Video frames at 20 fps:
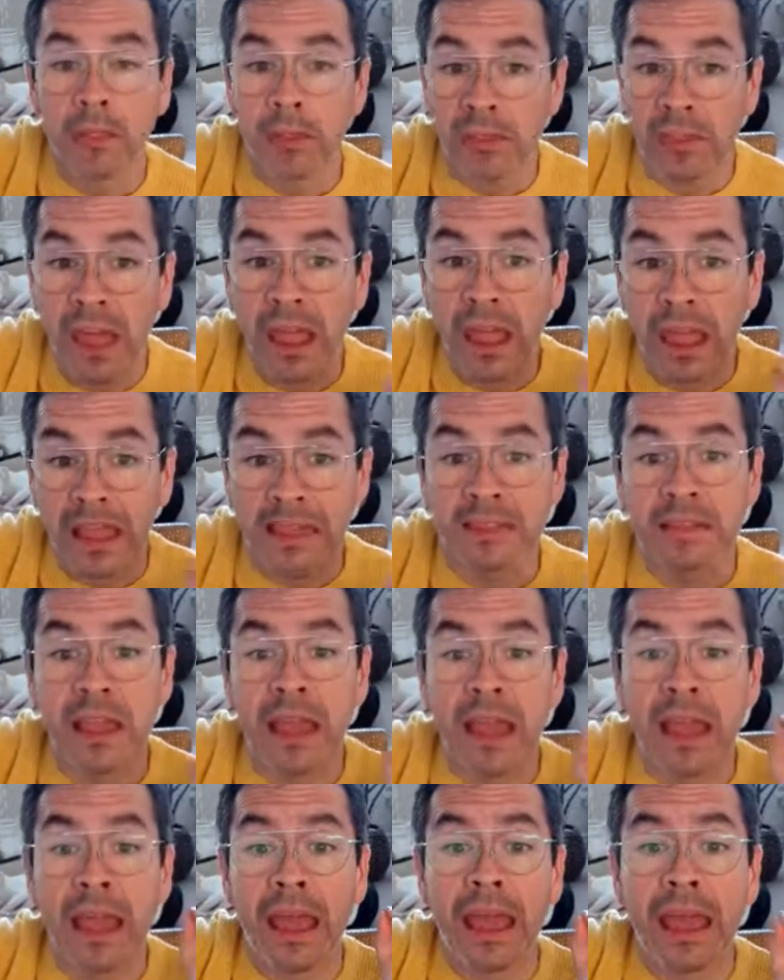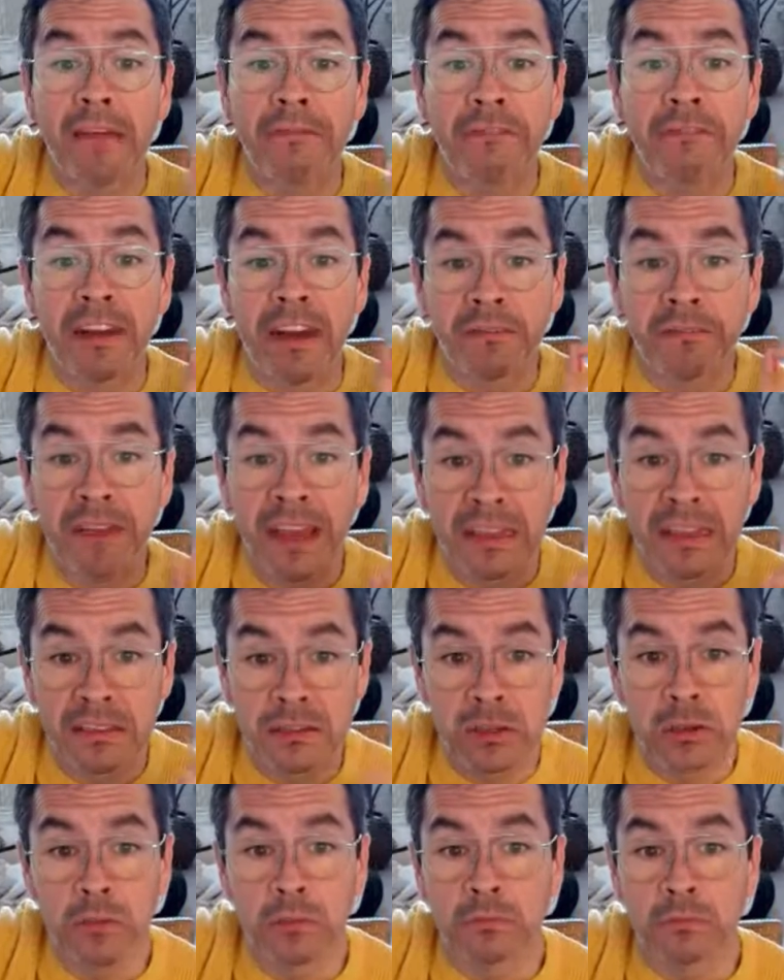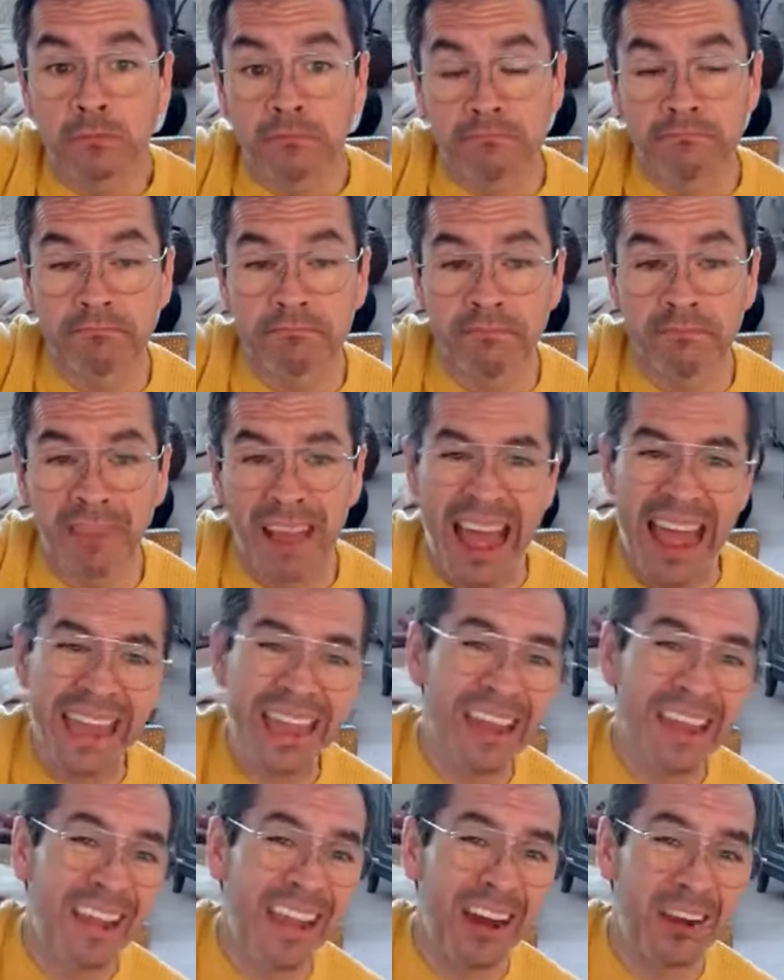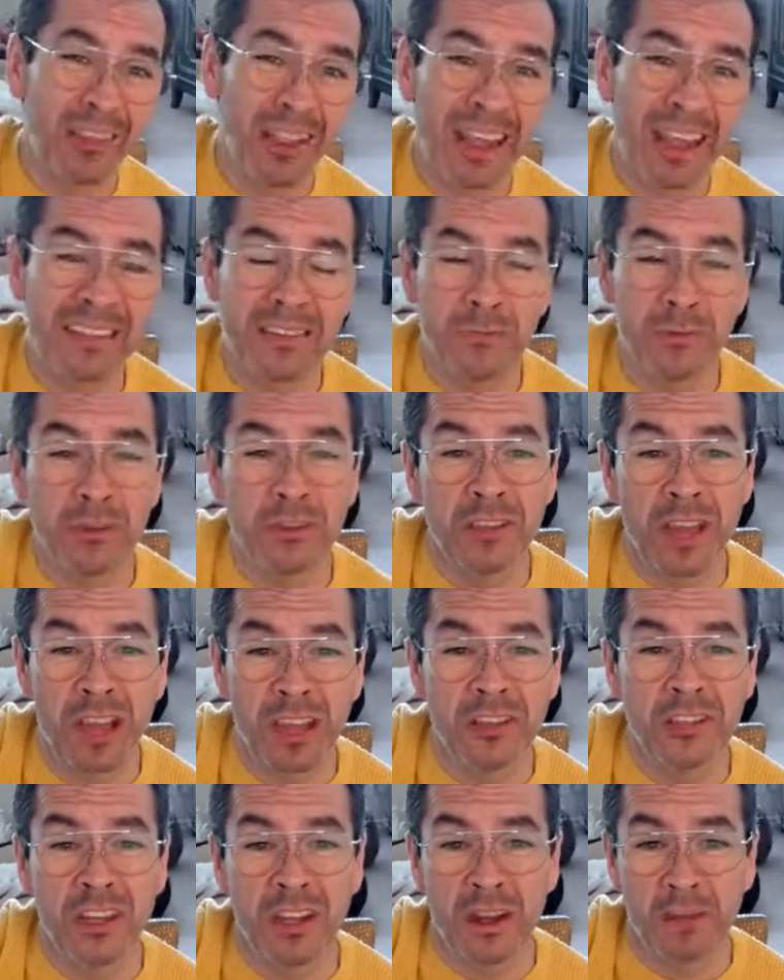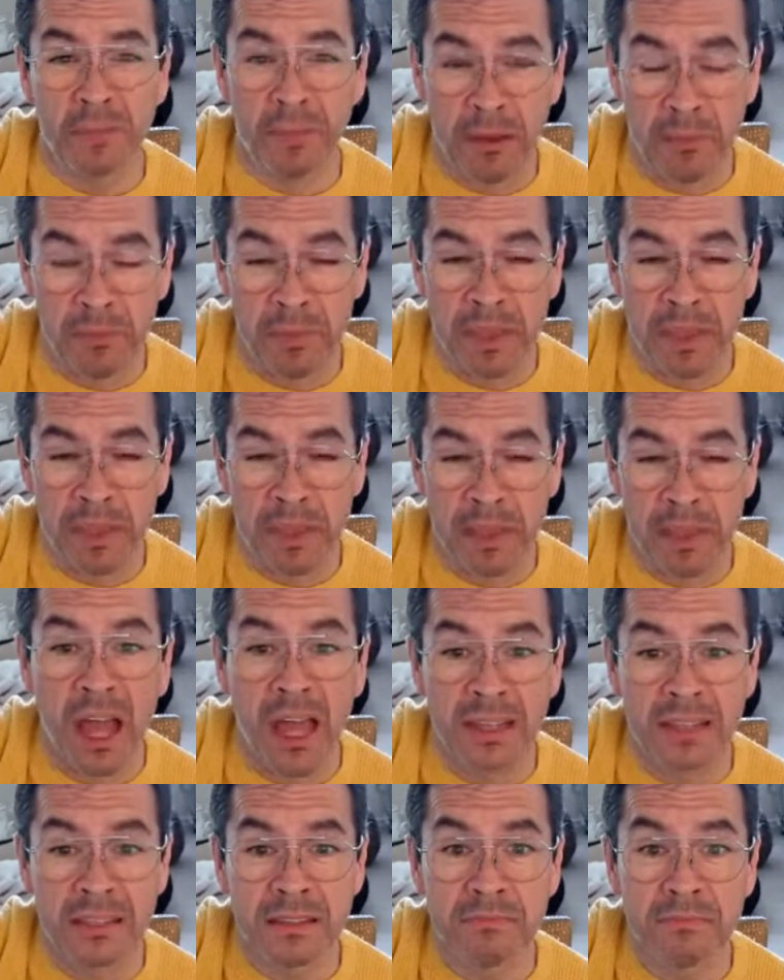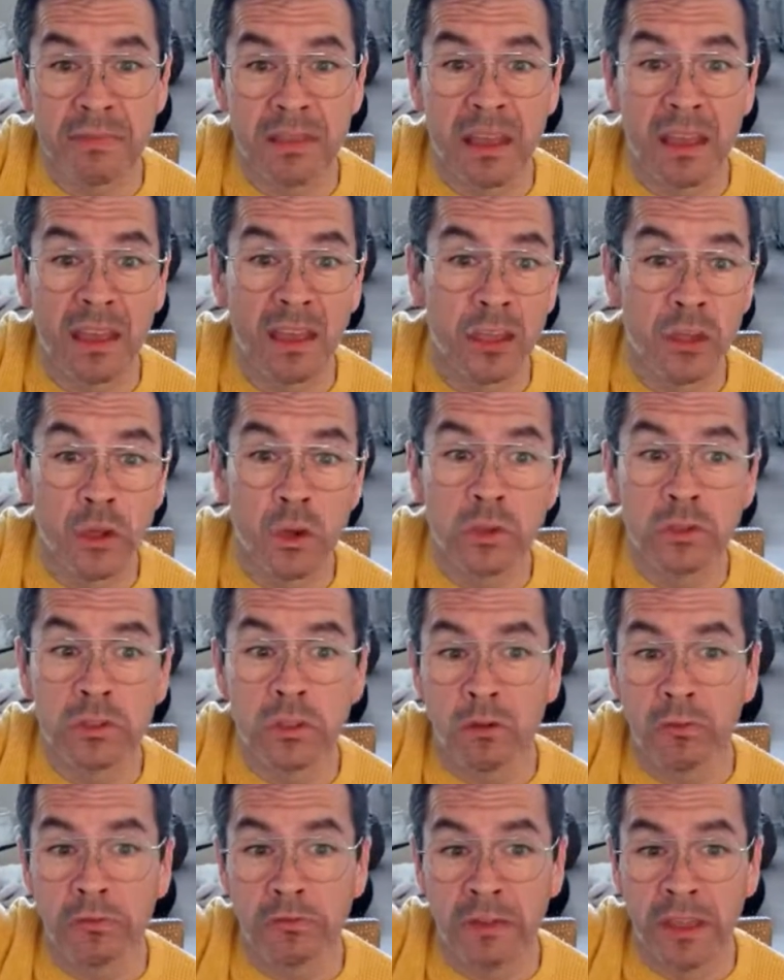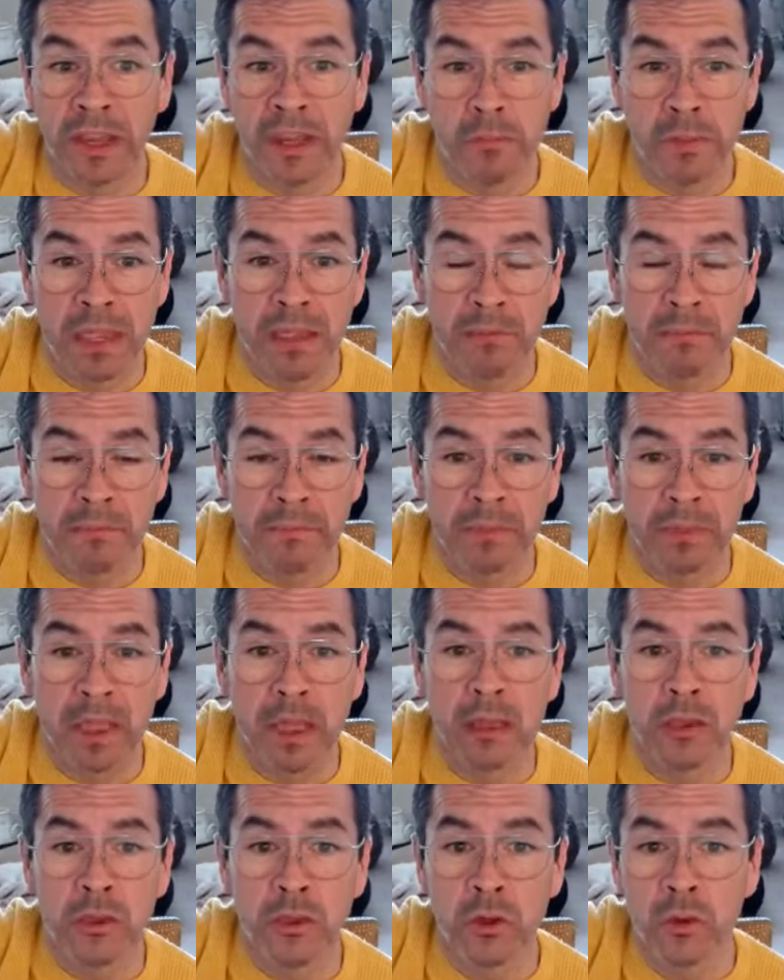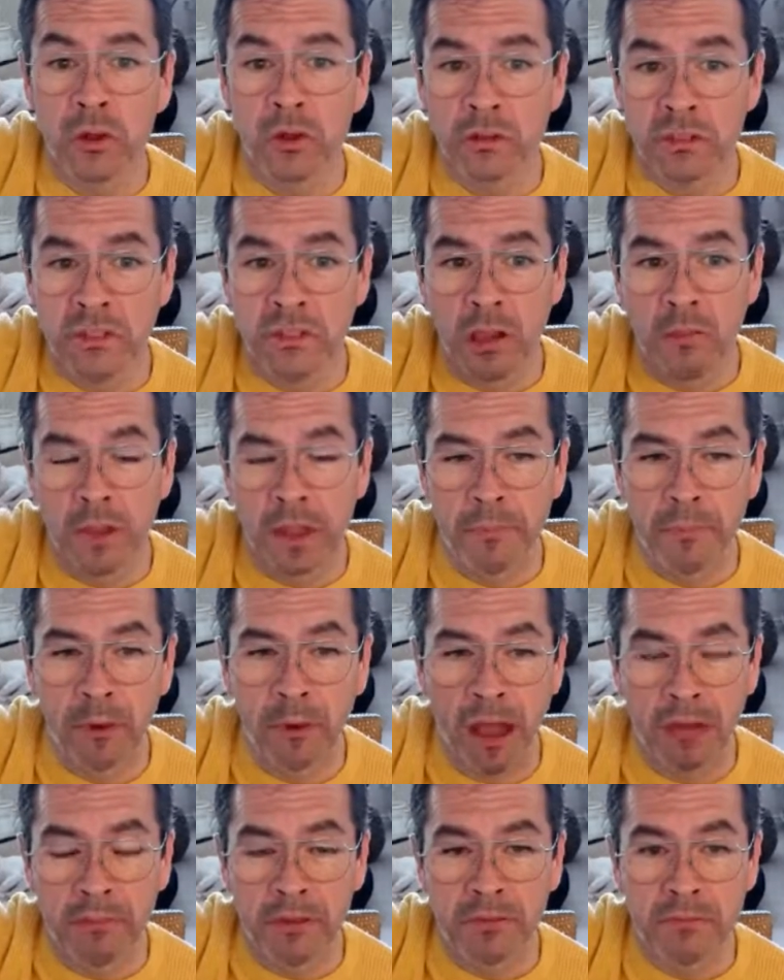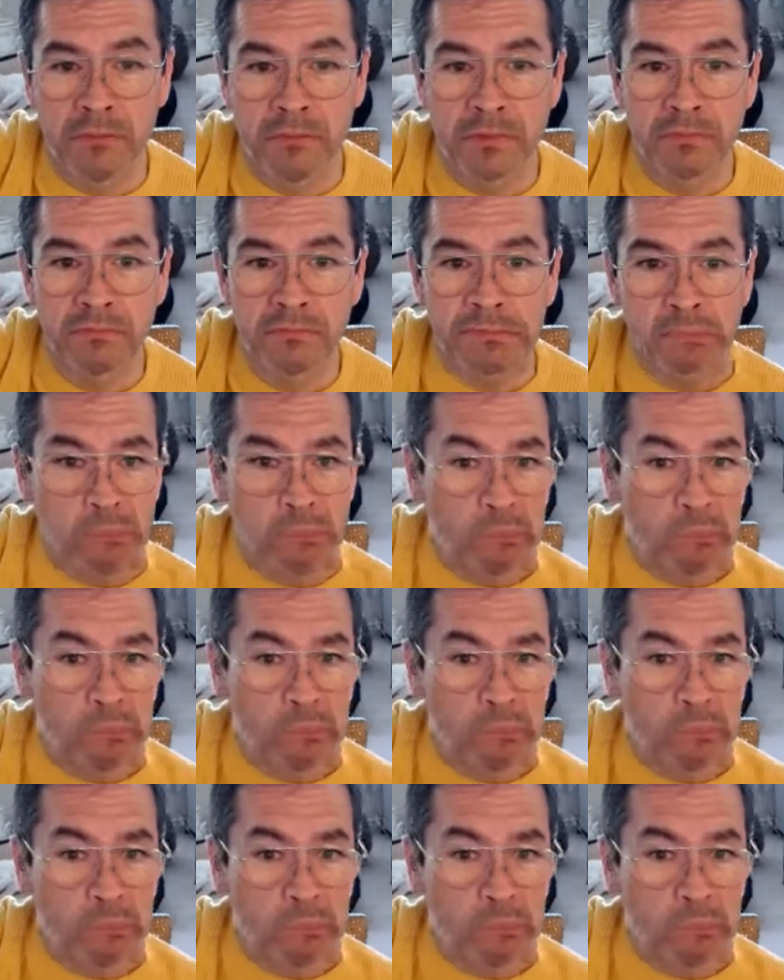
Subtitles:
The thing is, if it affects you, I can care less if you talk shit about me or not. You don't feed me. You don't solve my problems.